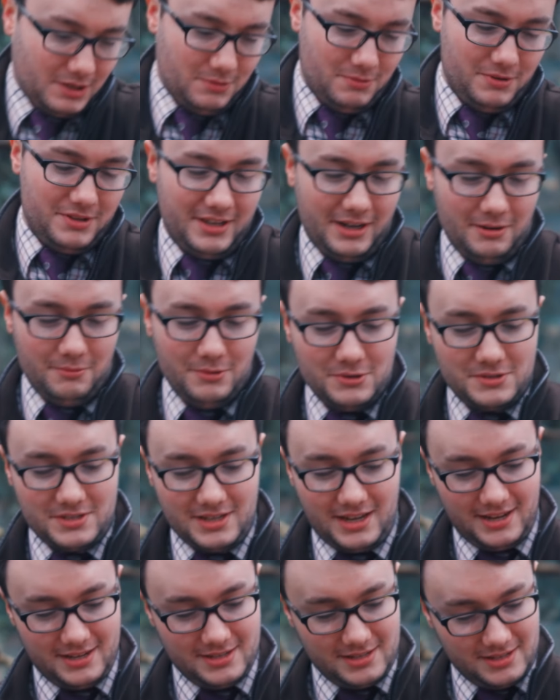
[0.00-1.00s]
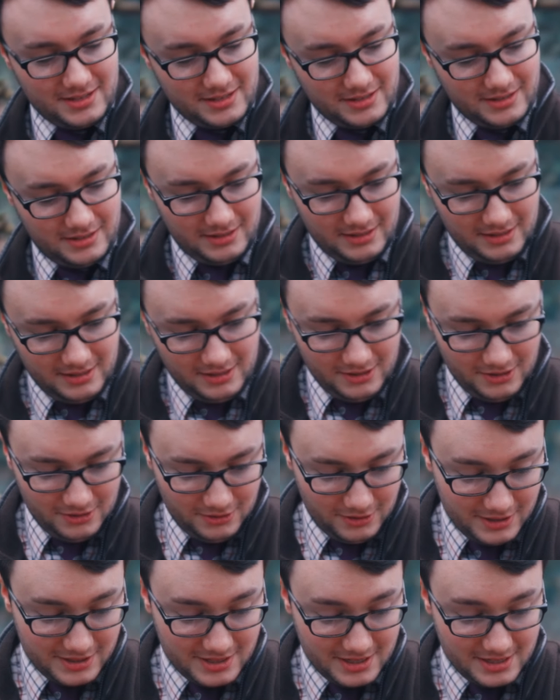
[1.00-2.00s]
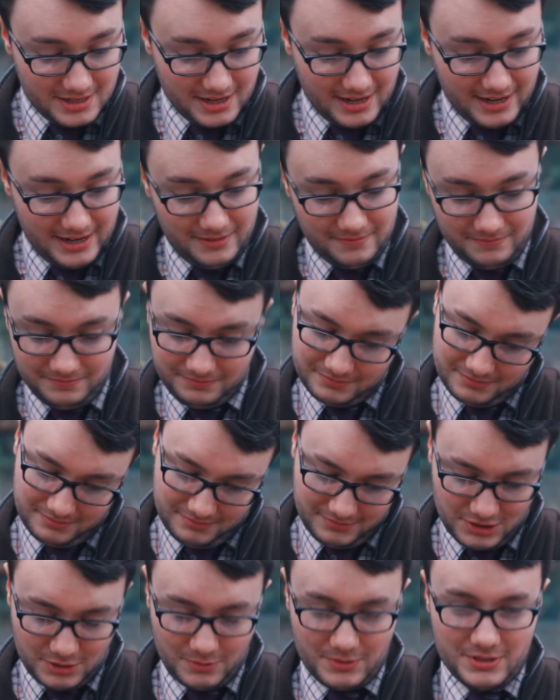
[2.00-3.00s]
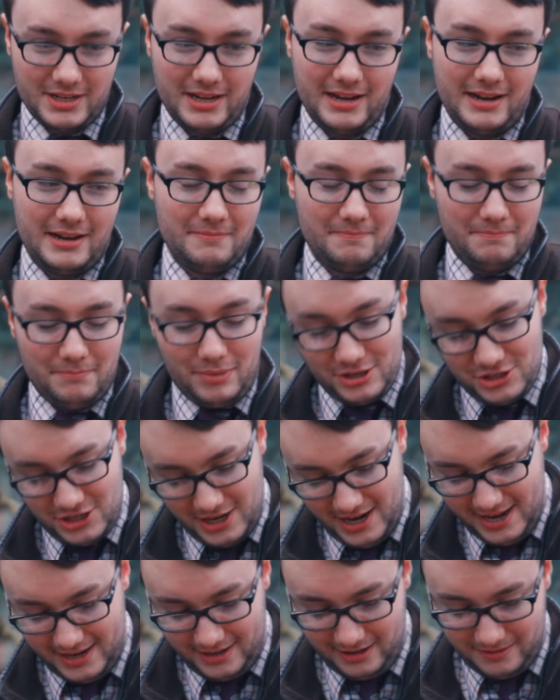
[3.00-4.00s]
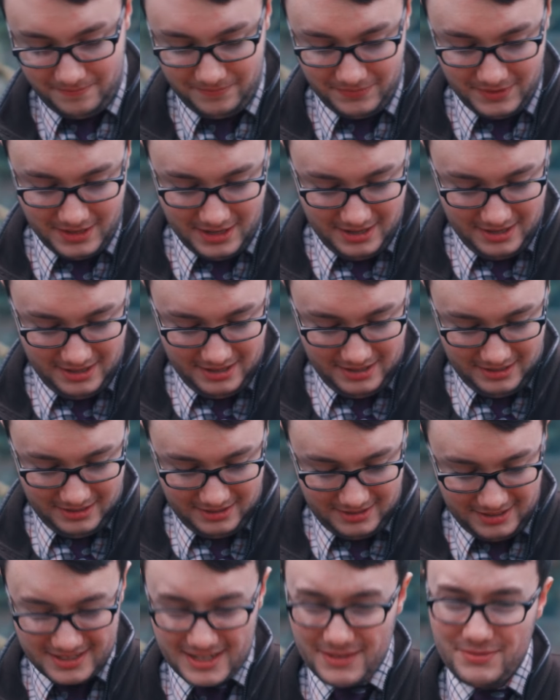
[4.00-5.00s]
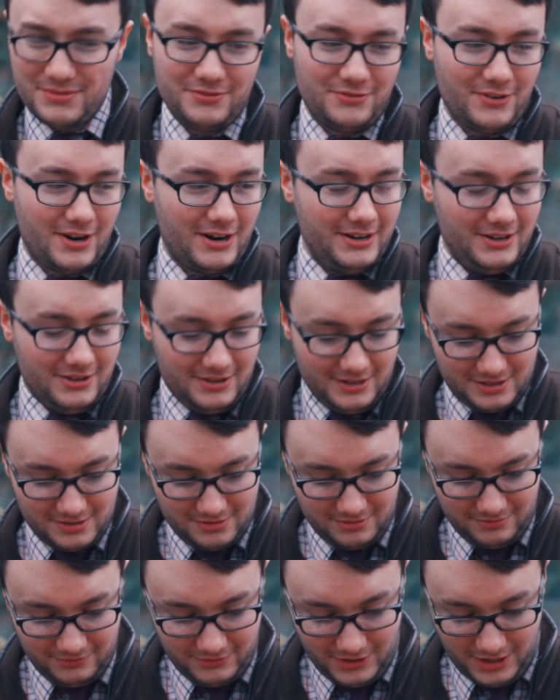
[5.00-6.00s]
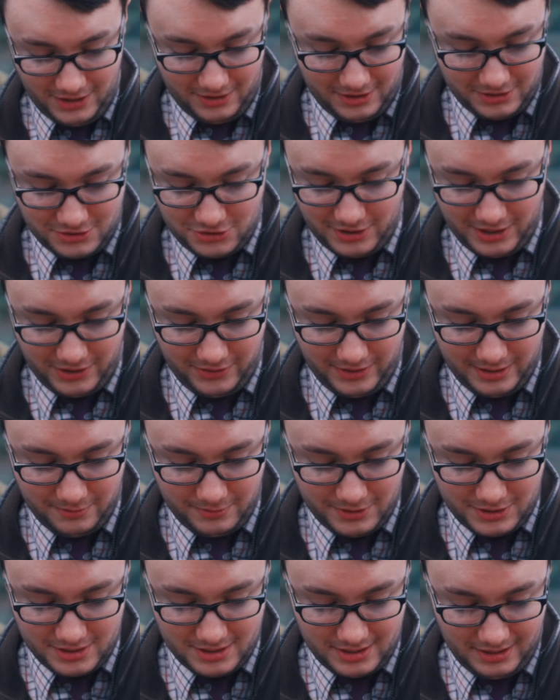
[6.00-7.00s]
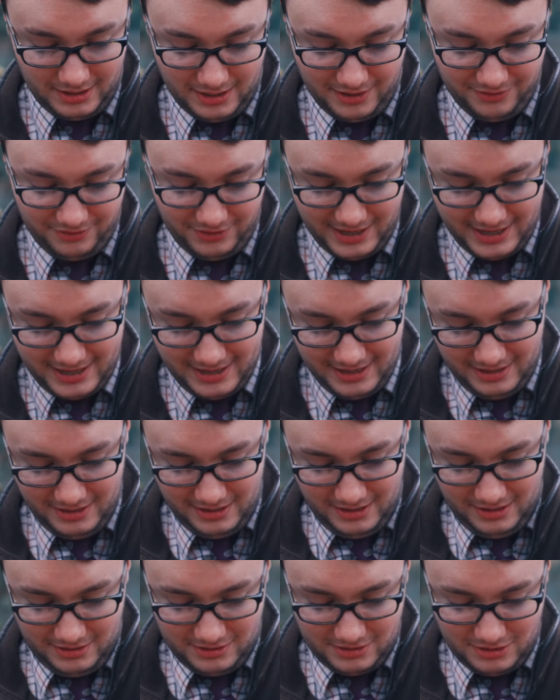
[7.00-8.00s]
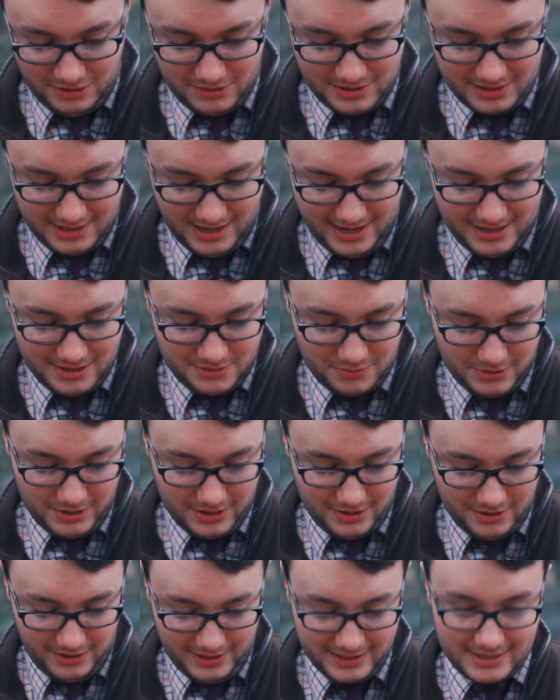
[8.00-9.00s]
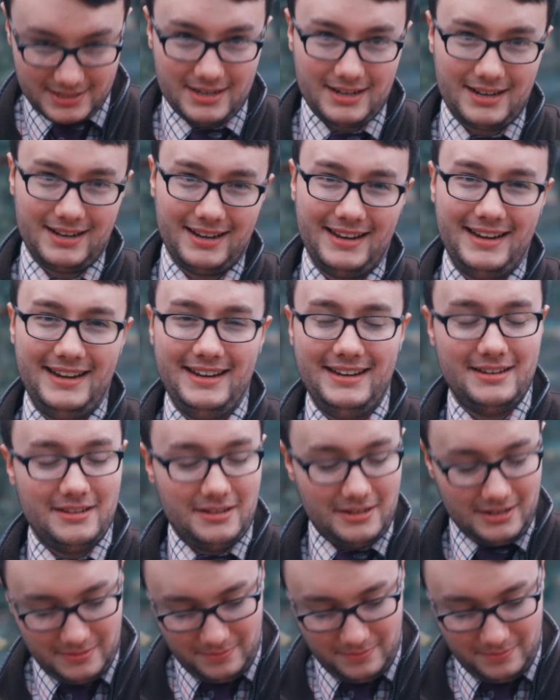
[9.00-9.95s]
One thing I will say is this, well, this is a, shall we say, budget air gun. It does have the very nice Weihrauch trigger in it, which is a lovely two-stage with a nice clean